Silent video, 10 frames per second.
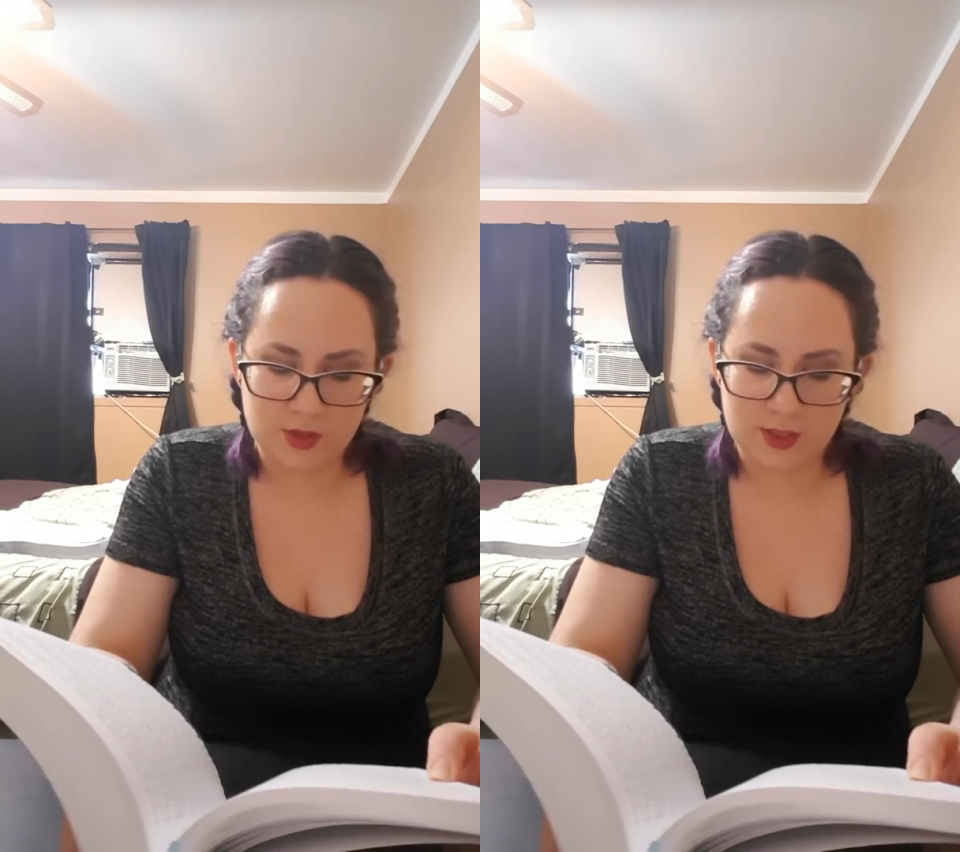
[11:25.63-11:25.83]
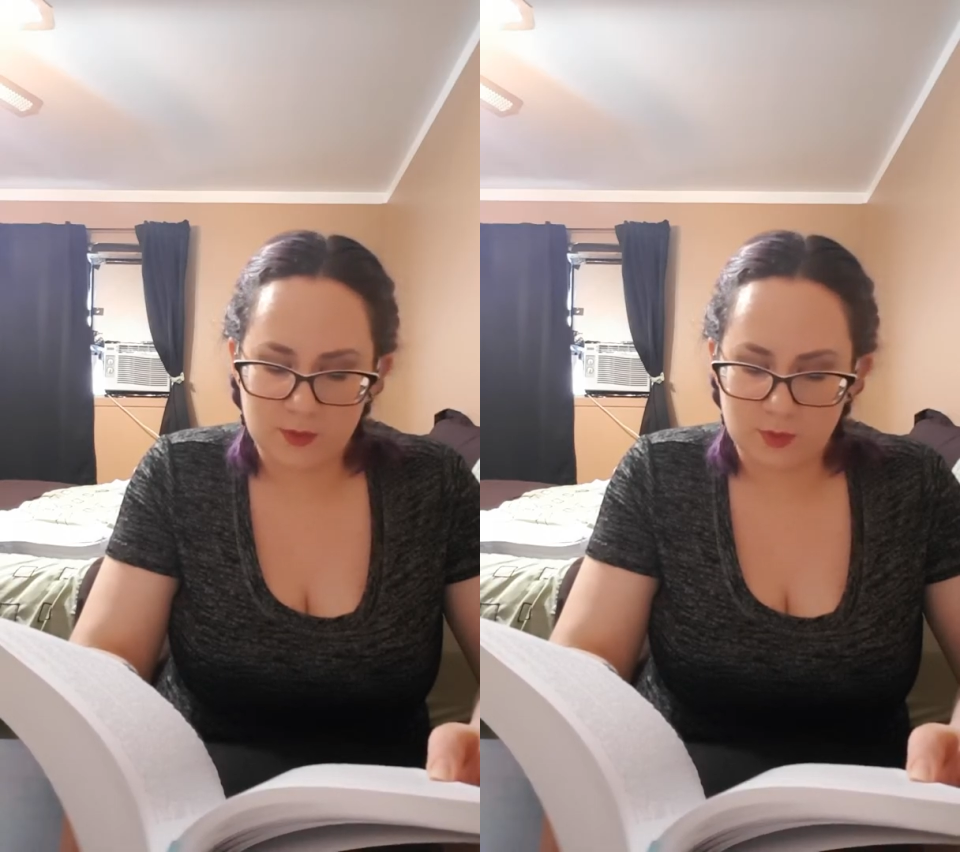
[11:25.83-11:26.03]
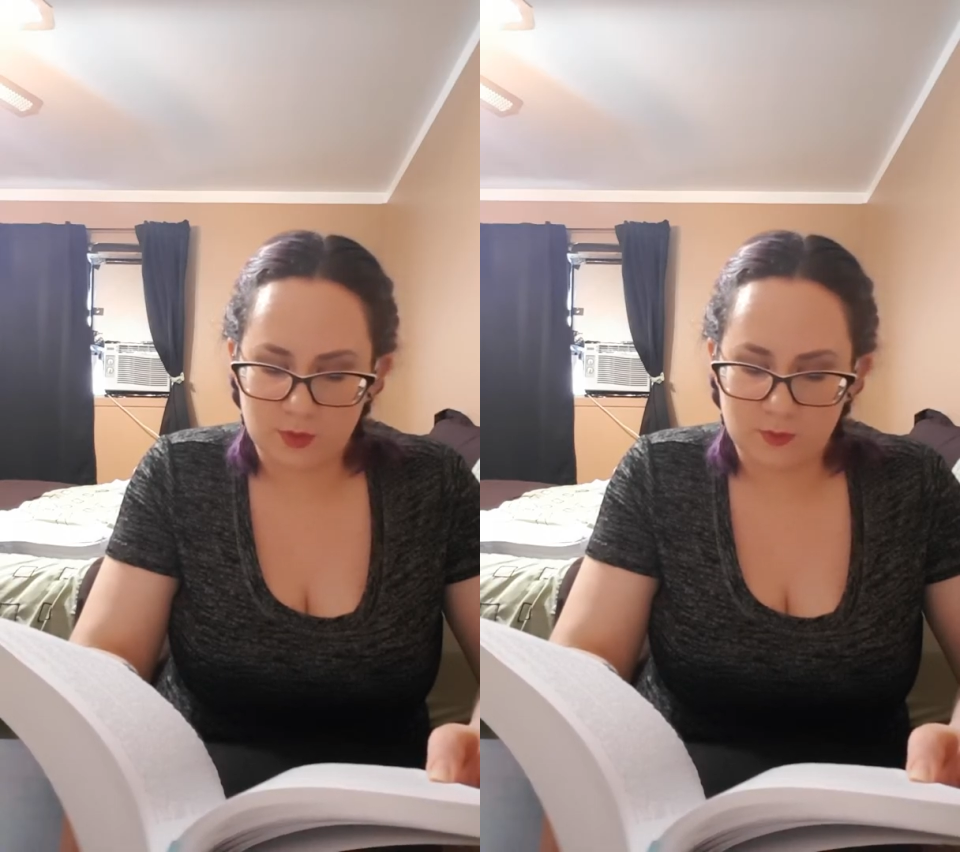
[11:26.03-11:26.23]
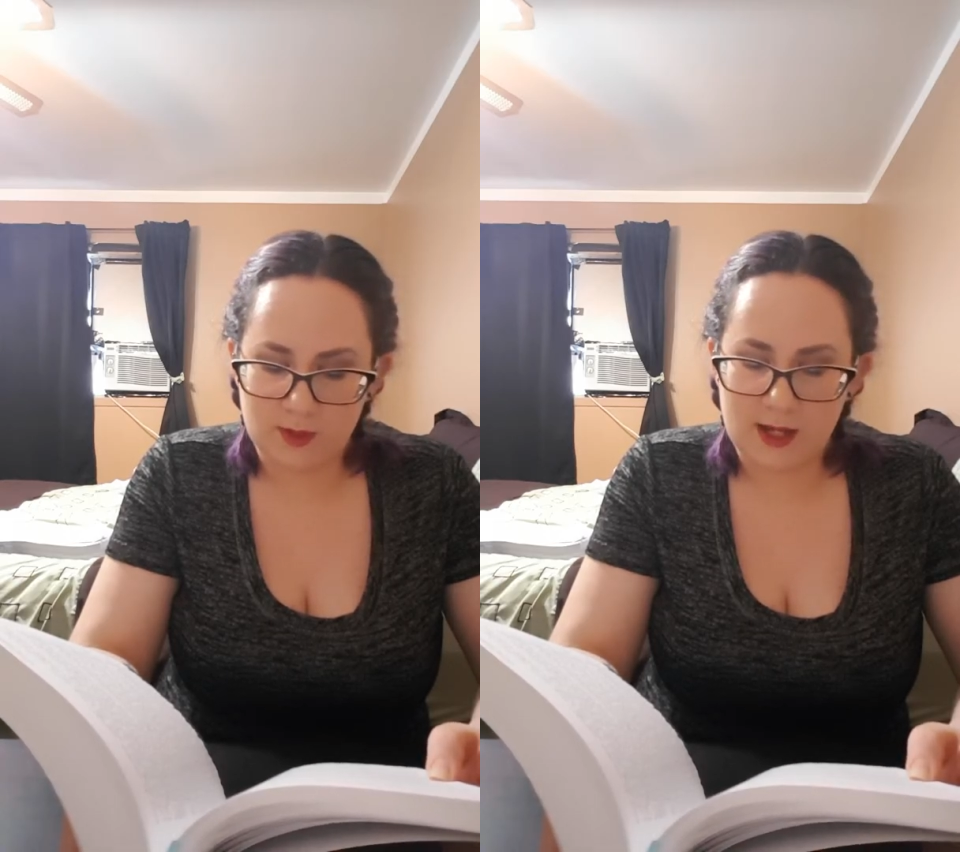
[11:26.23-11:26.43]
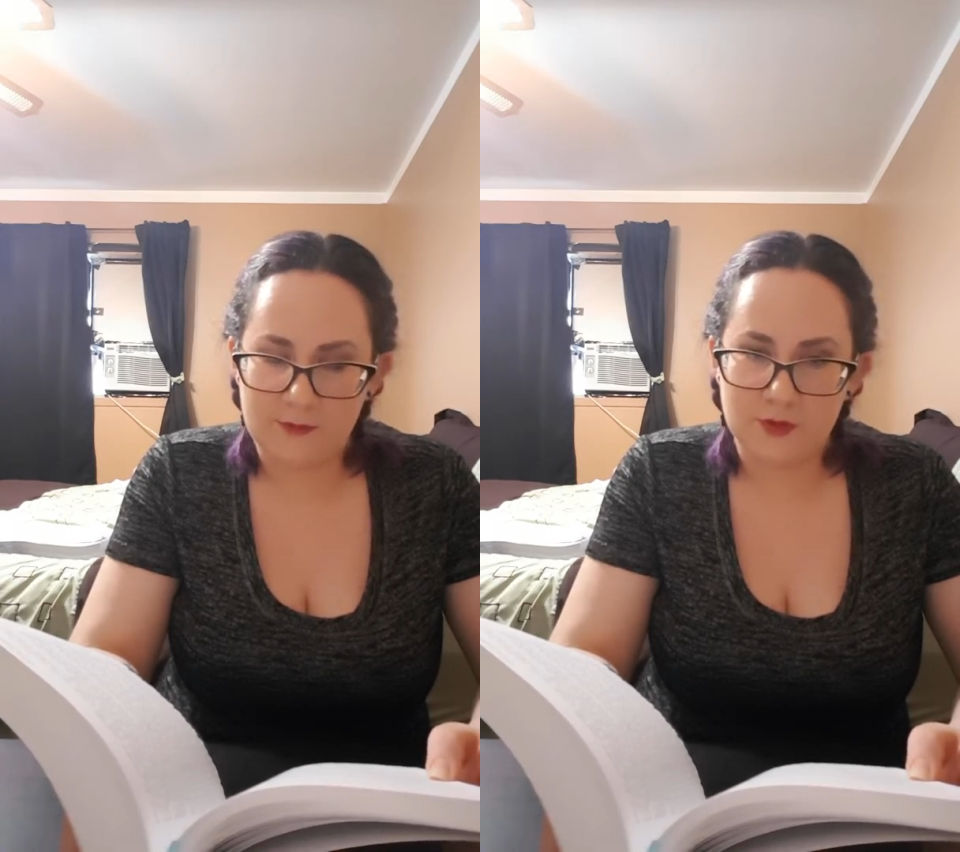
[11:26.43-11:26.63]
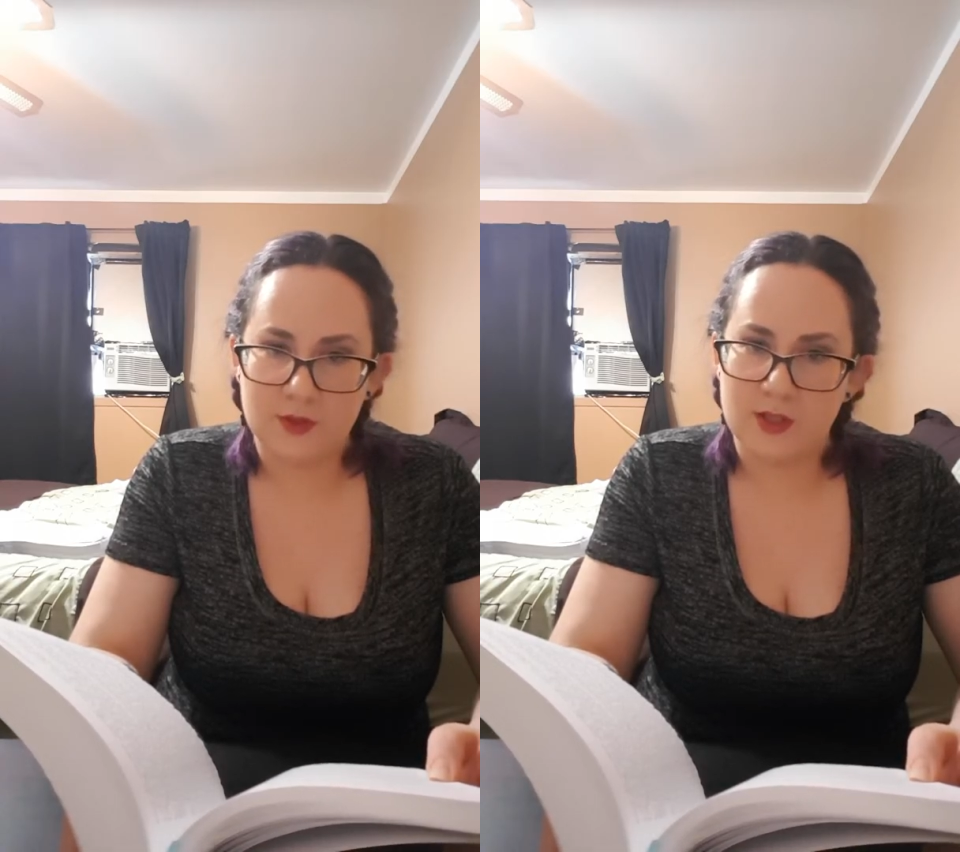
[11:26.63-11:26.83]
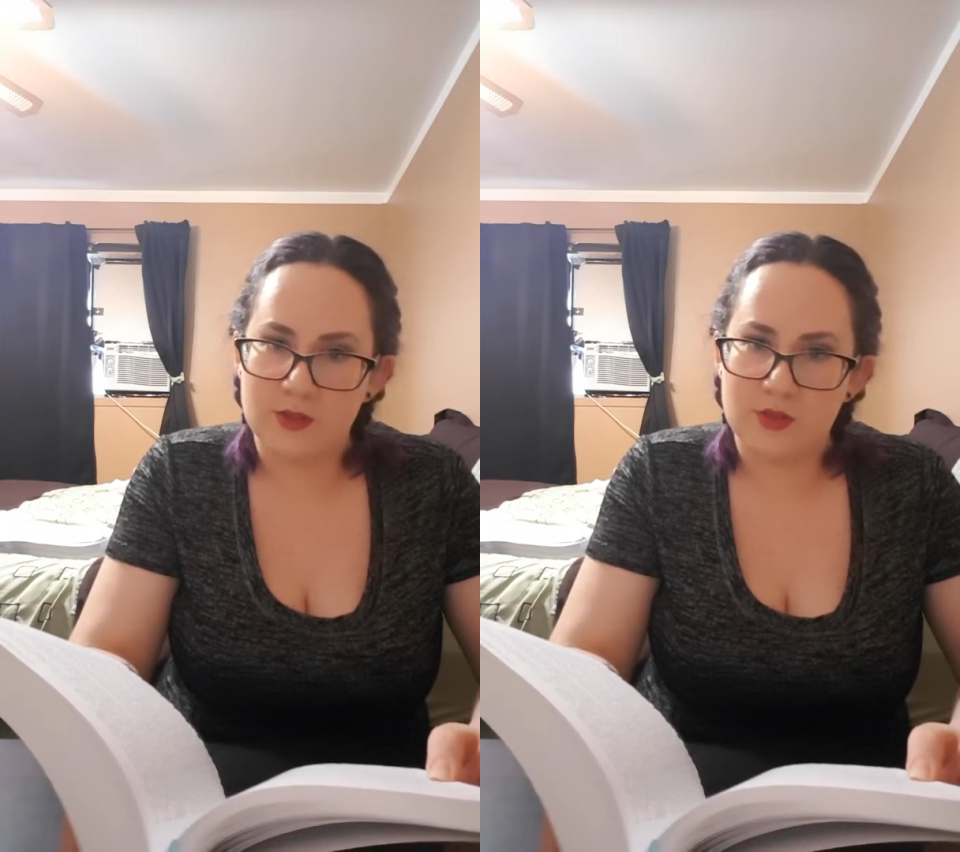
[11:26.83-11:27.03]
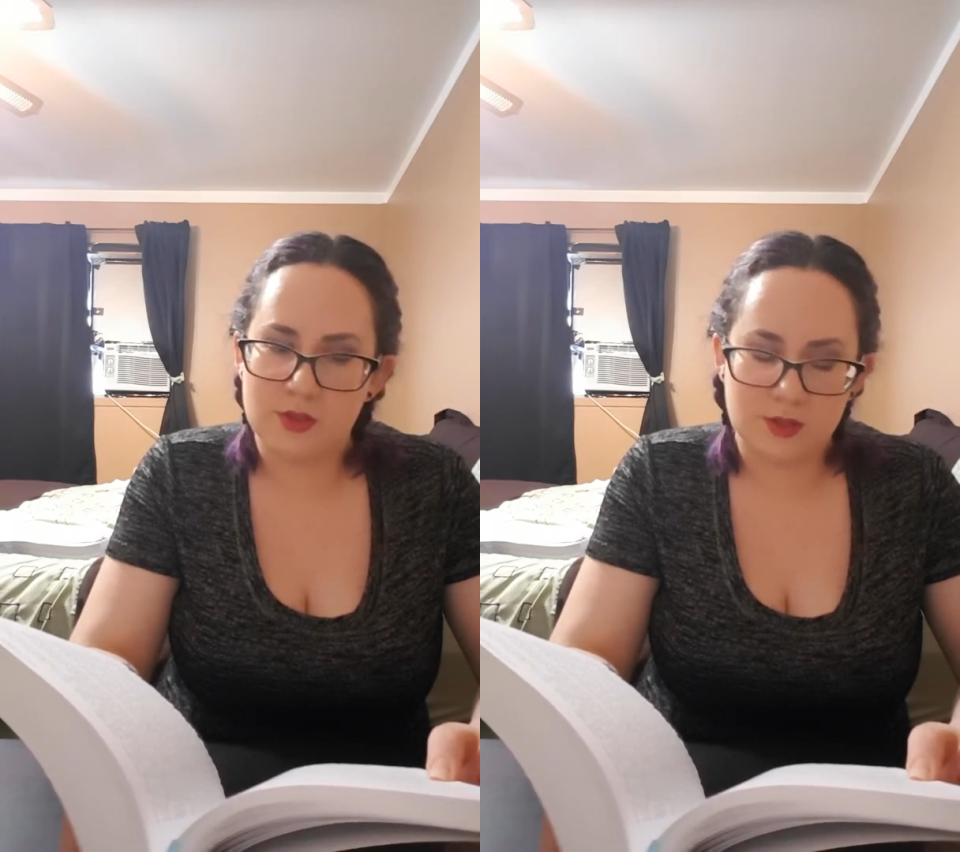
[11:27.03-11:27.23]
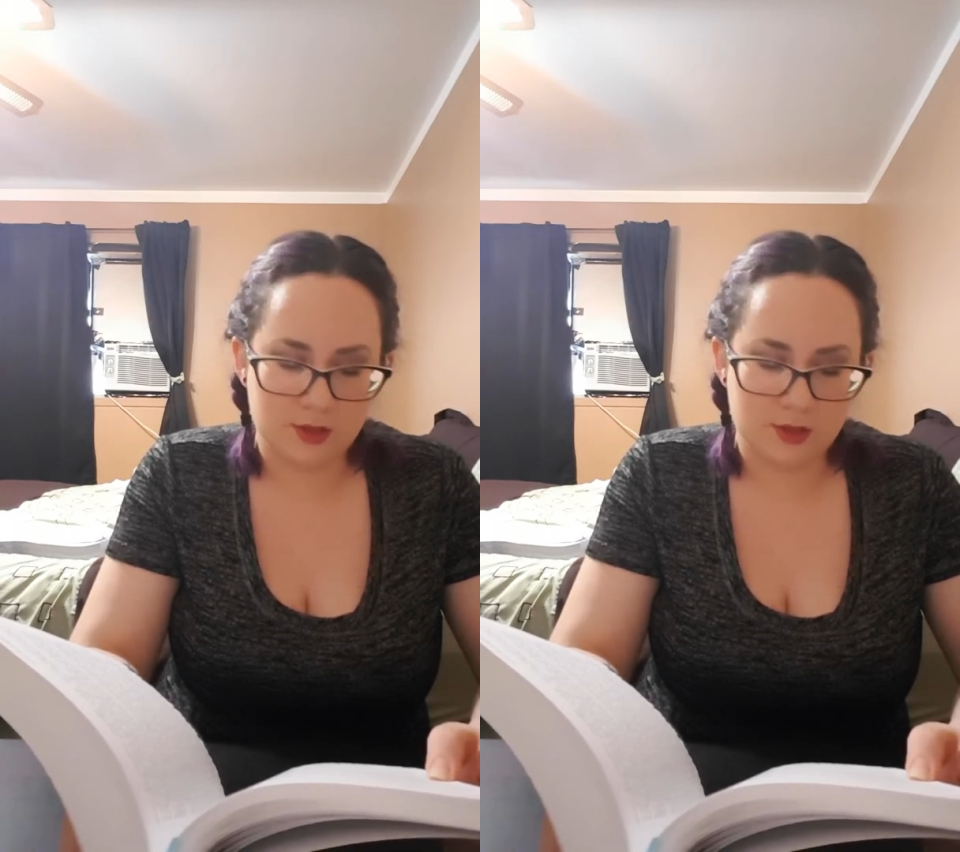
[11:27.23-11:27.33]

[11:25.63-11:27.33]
to their room after lunch.